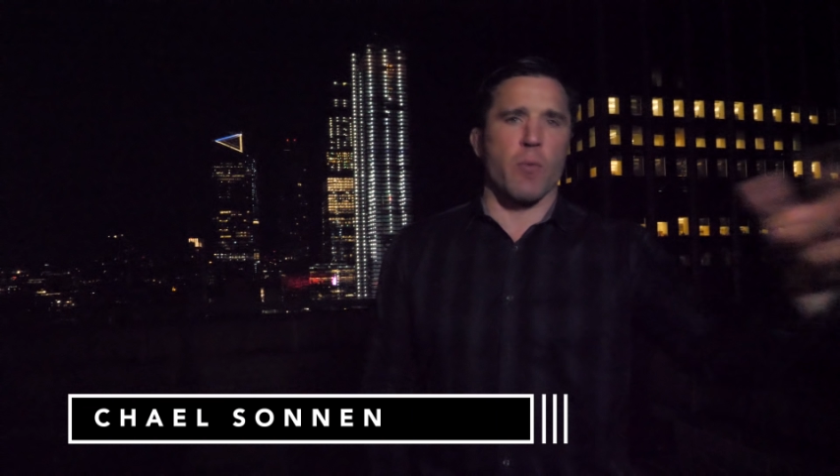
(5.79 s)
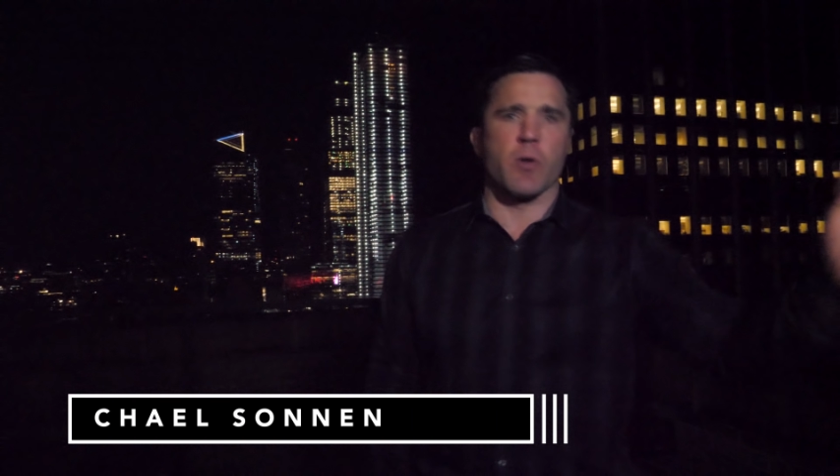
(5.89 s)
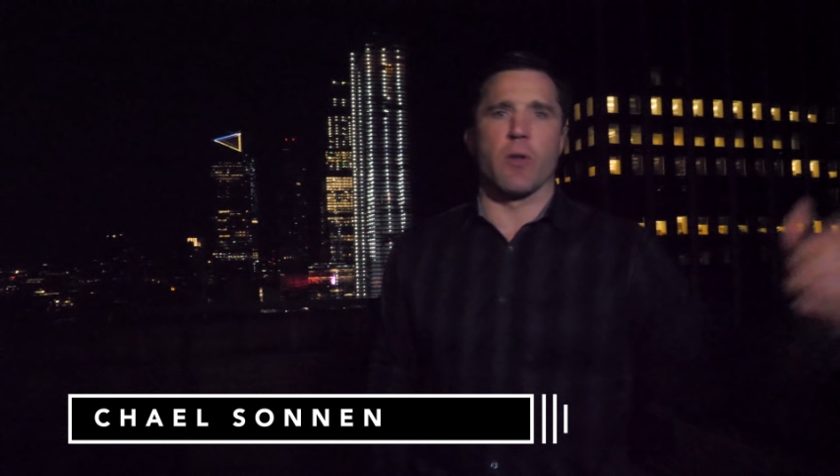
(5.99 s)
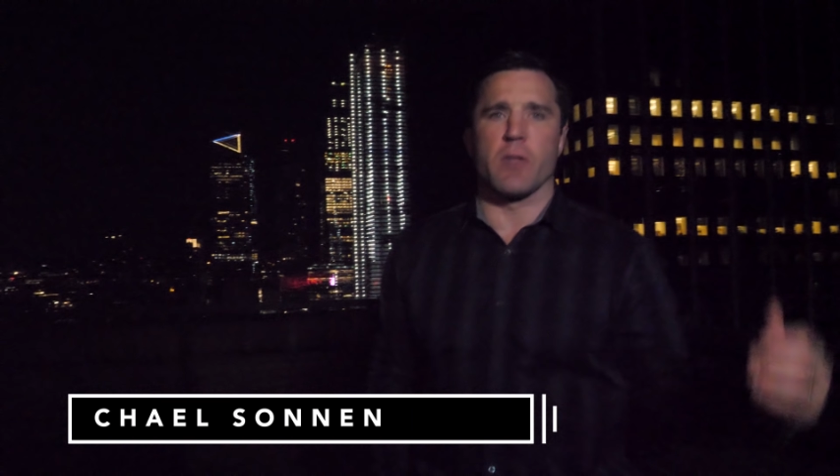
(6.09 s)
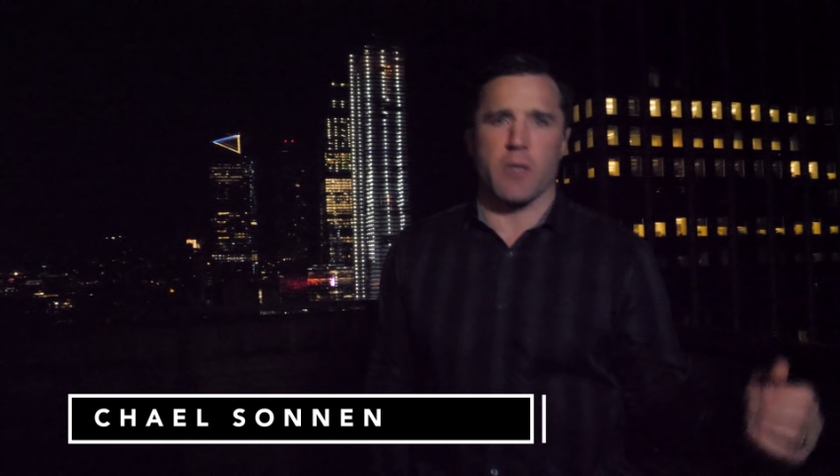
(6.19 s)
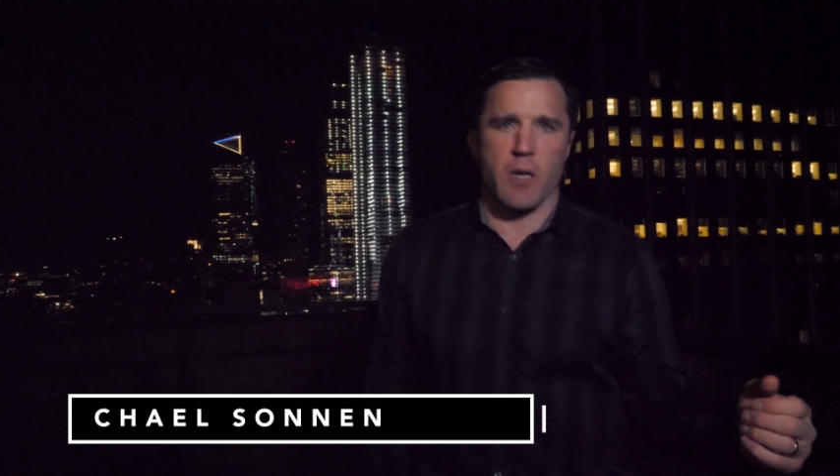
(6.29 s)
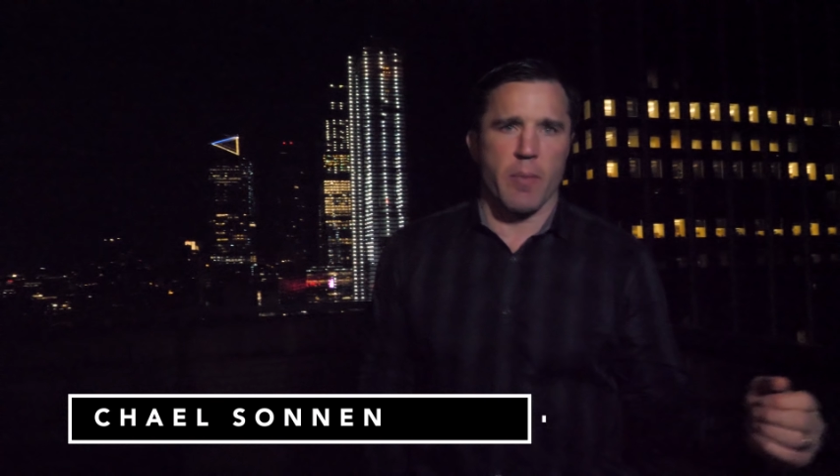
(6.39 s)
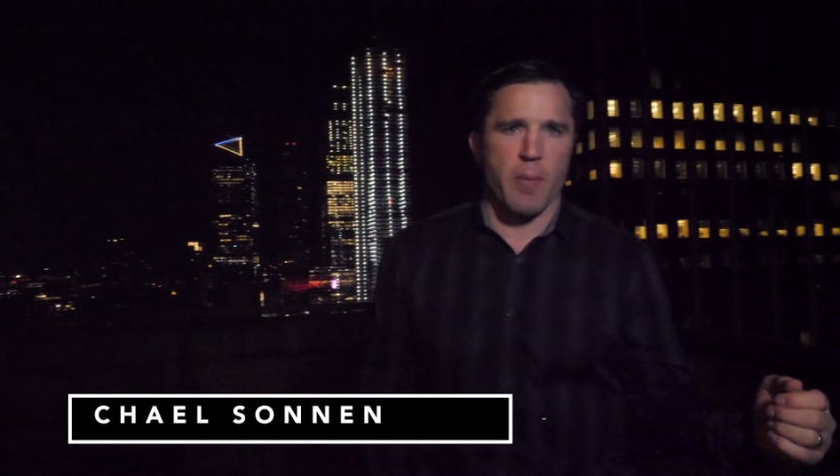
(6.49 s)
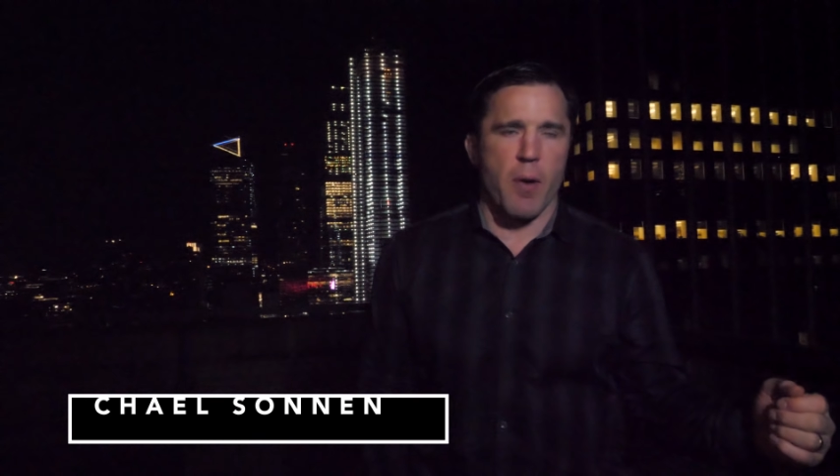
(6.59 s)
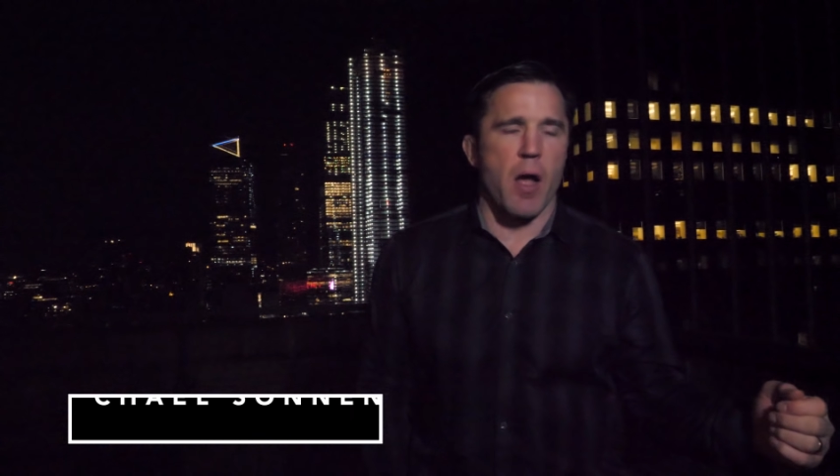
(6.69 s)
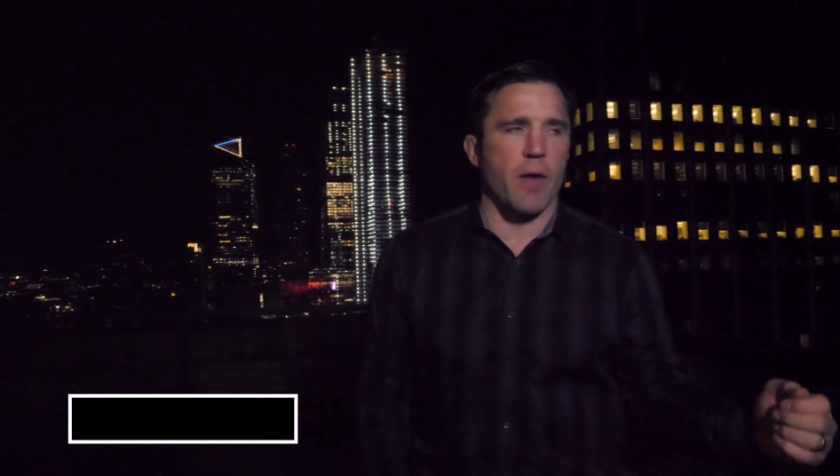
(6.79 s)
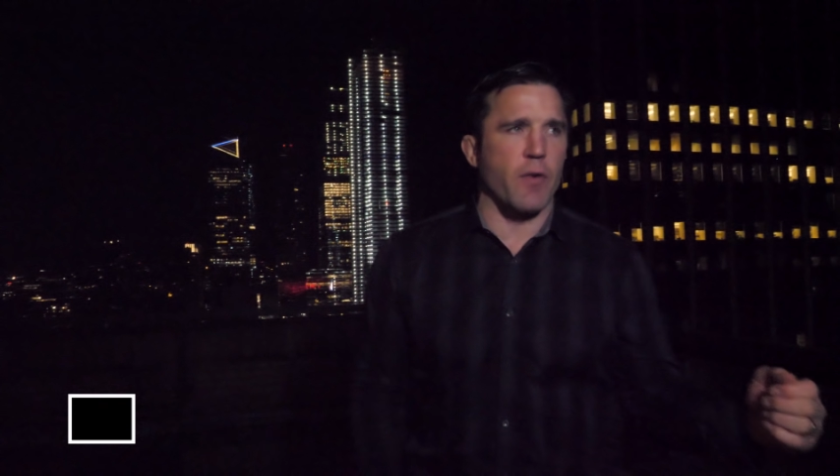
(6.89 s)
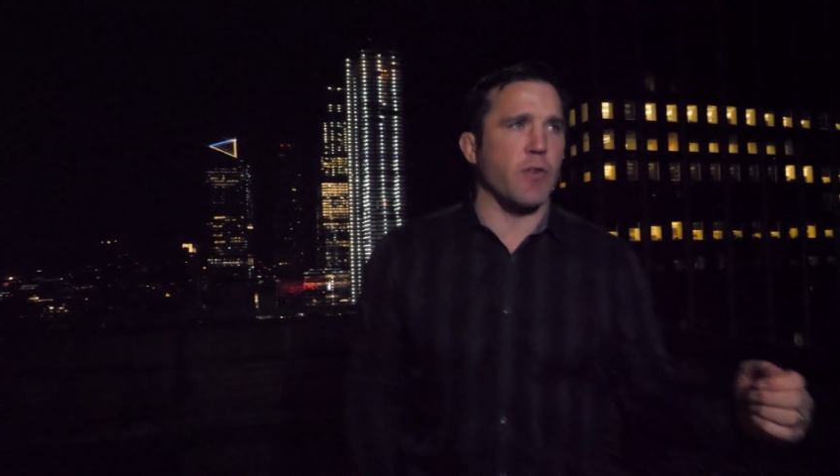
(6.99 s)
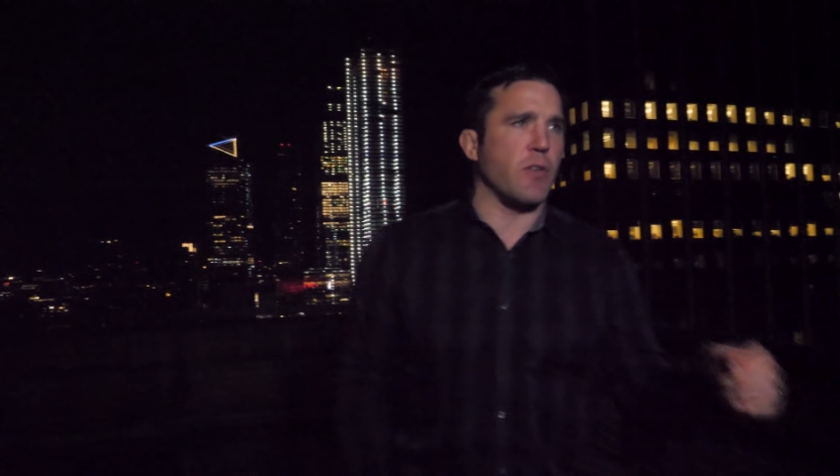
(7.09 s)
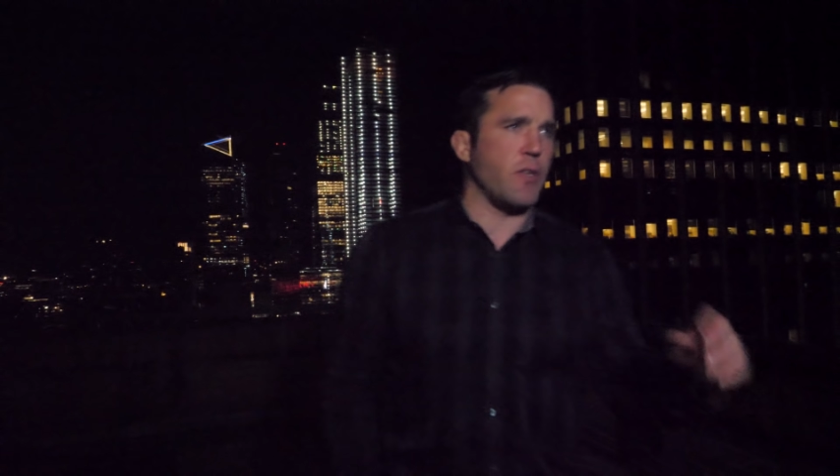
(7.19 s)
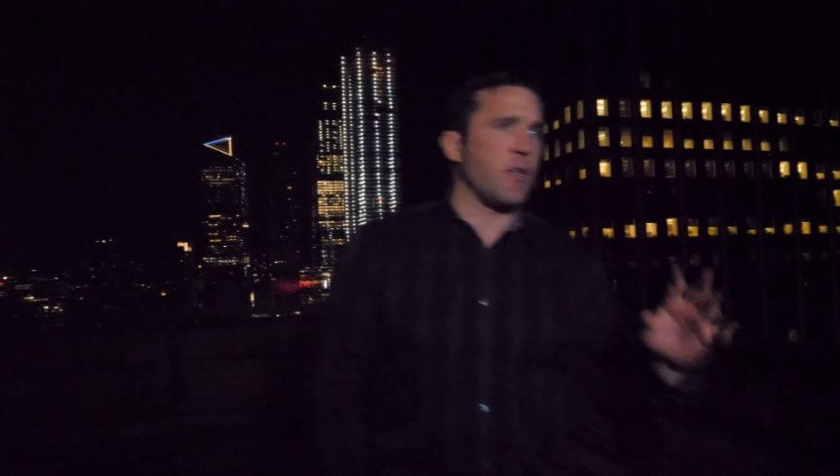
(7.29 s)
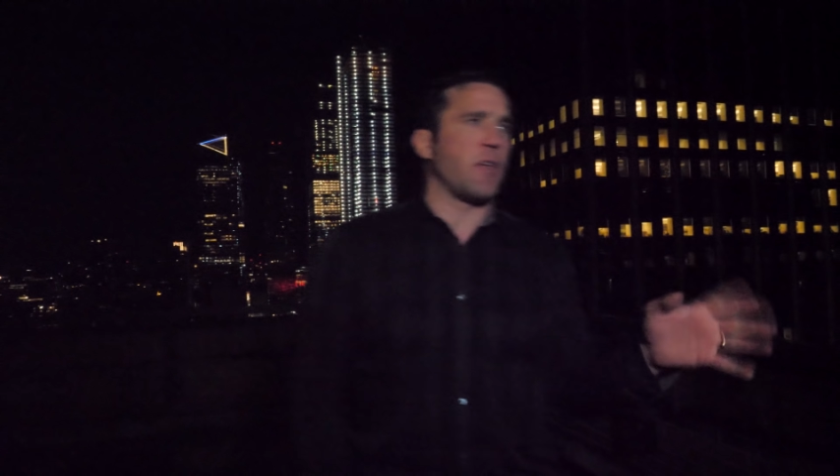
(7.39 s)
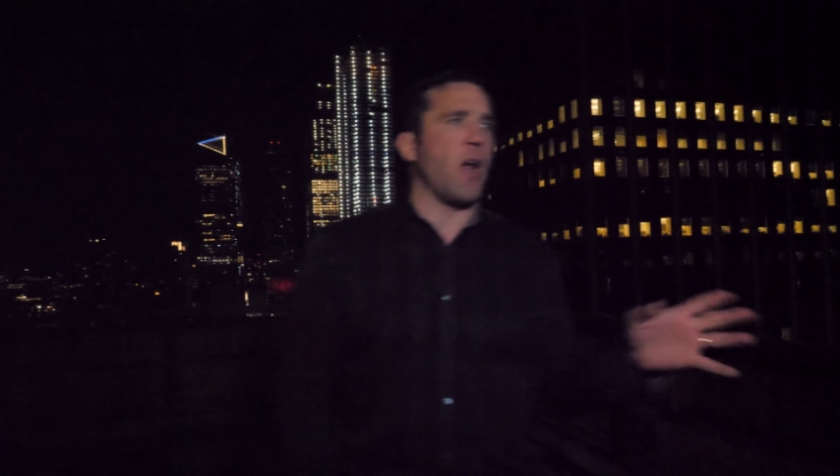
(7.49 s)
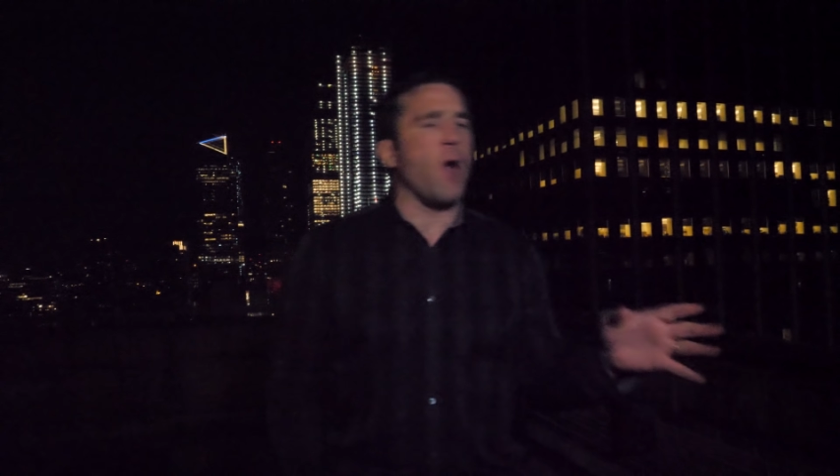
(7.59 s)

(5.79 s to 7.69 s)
We're told it's going to be Brock versus D C.